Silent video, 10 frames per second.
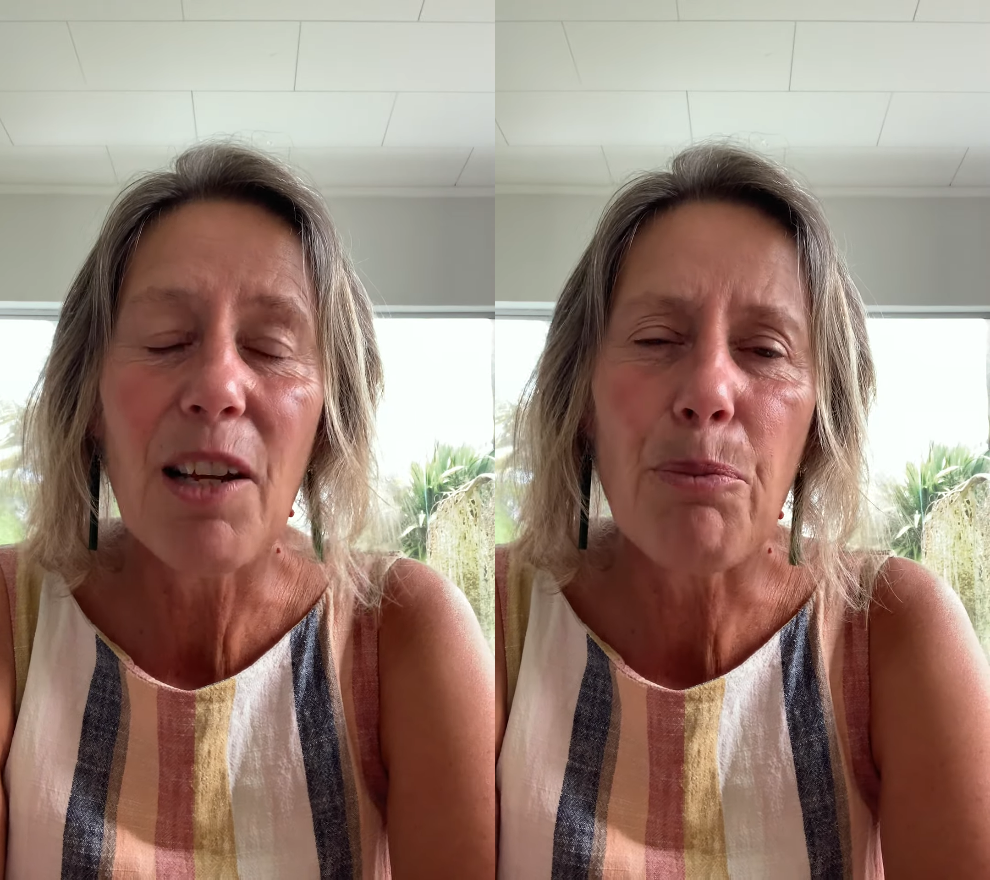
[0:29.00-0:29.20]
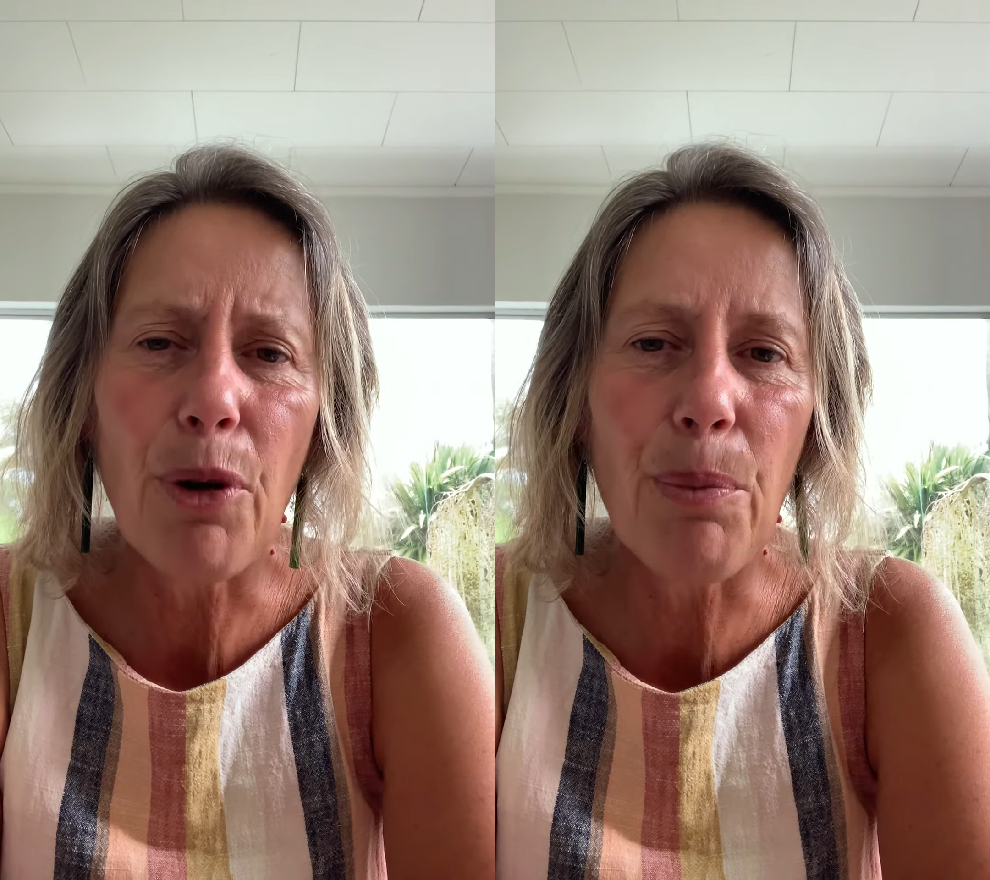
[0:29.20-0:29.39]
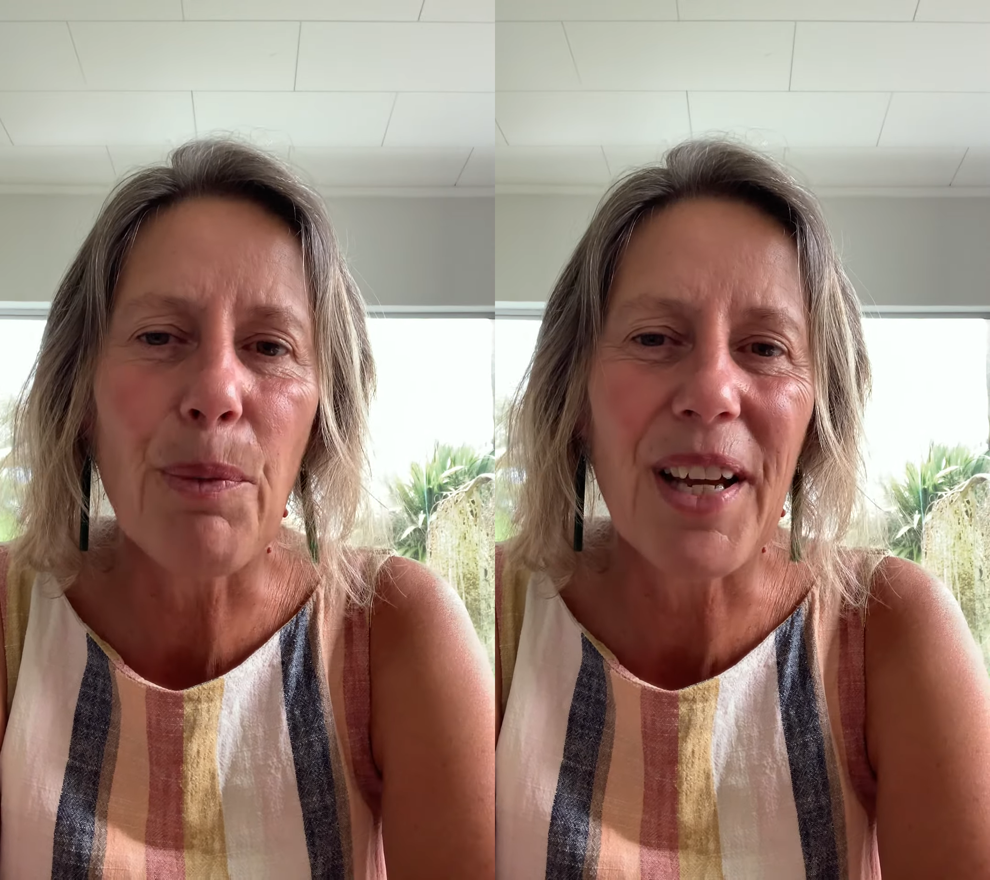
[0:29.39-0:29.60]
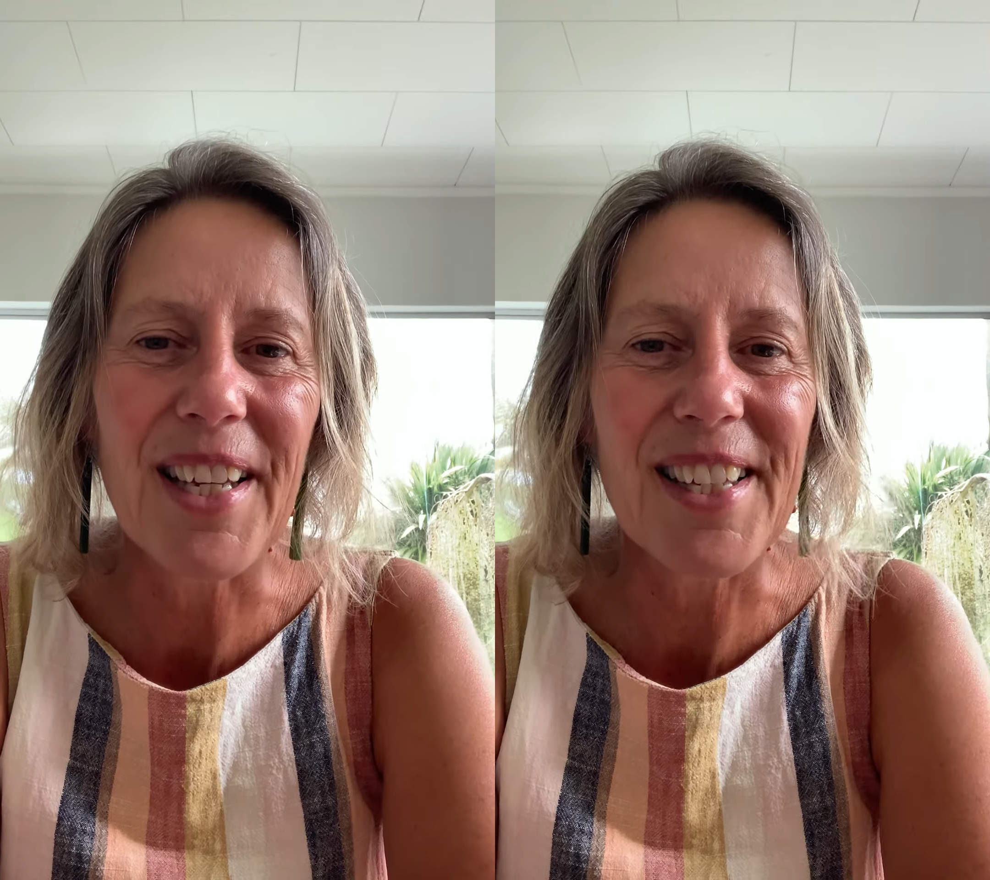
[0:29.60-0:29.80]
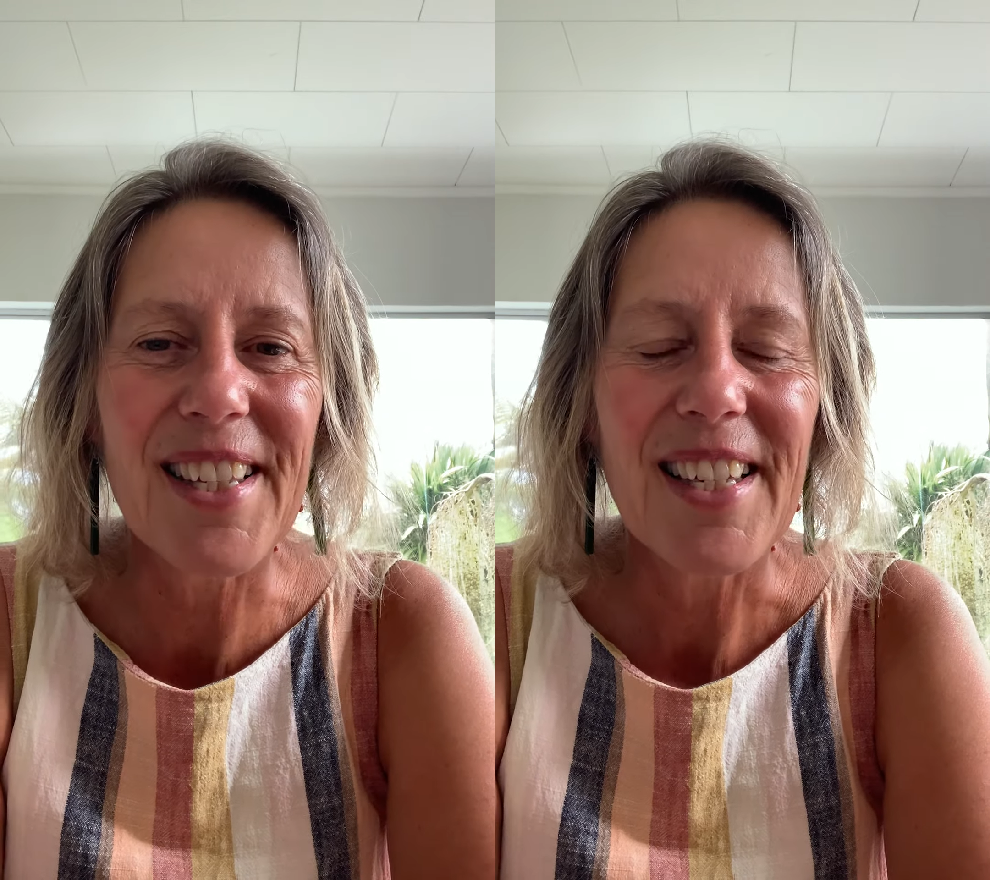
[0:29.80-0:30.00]
problem
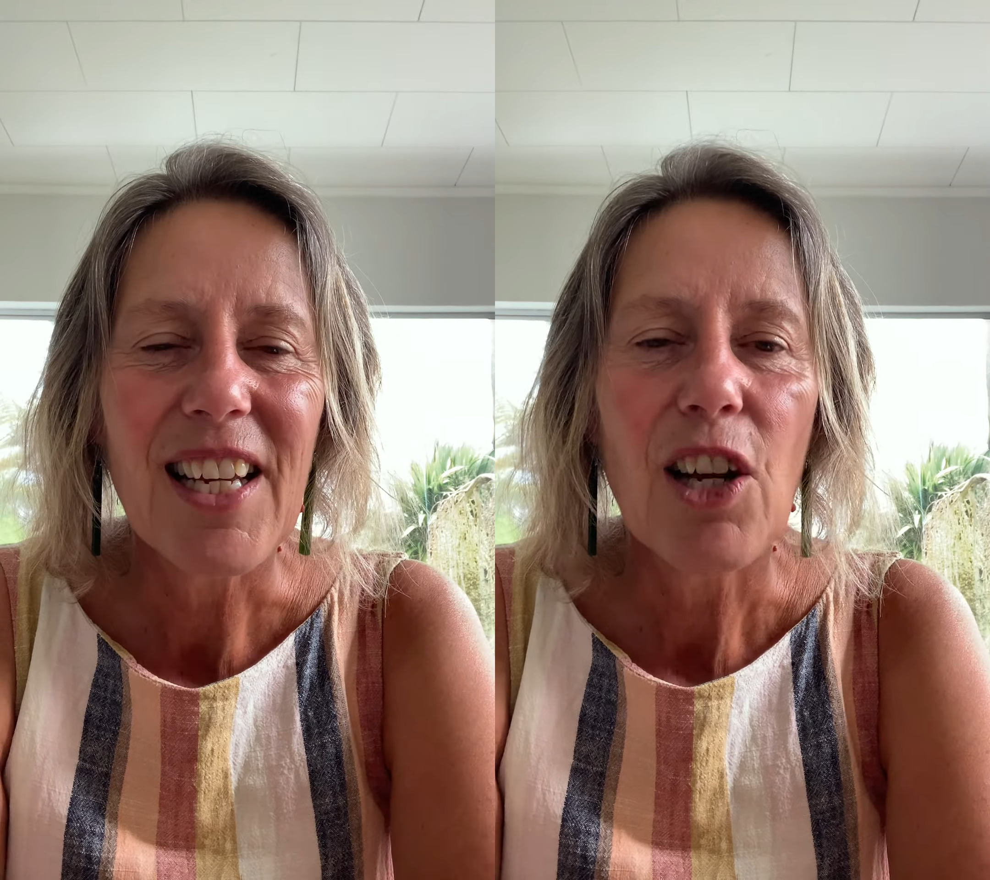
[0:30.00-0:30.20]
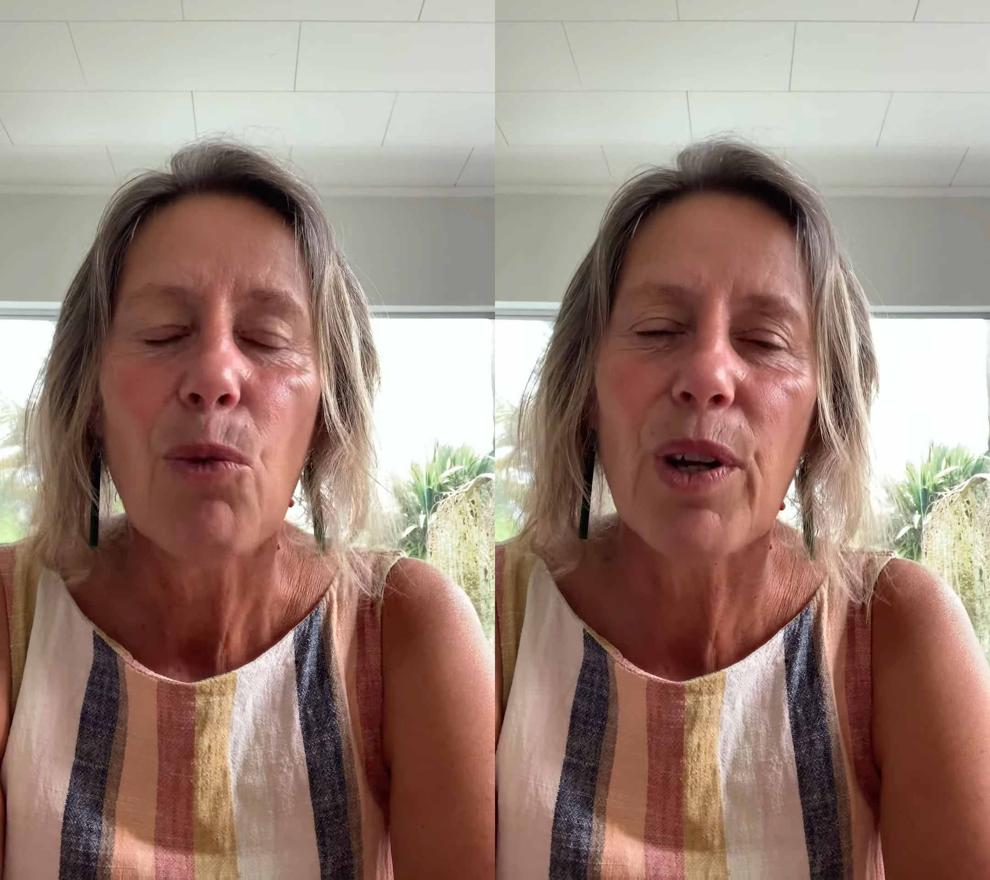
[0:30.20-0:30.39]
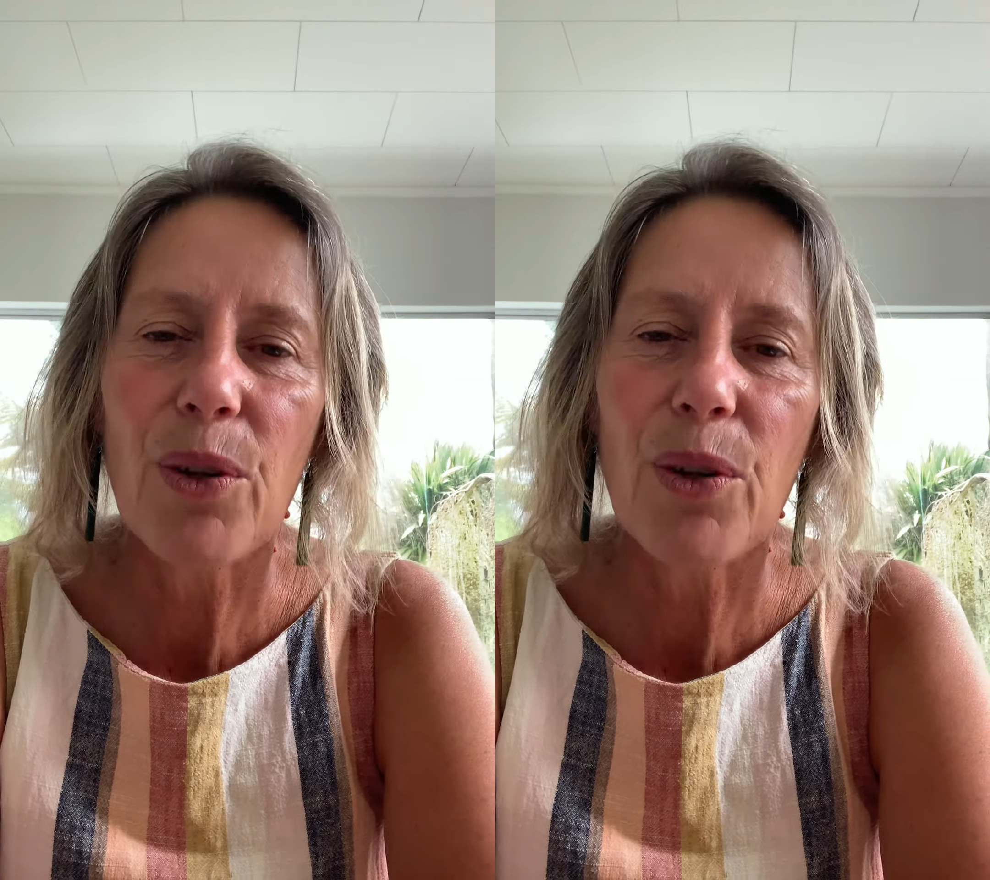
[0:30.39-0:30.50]
is we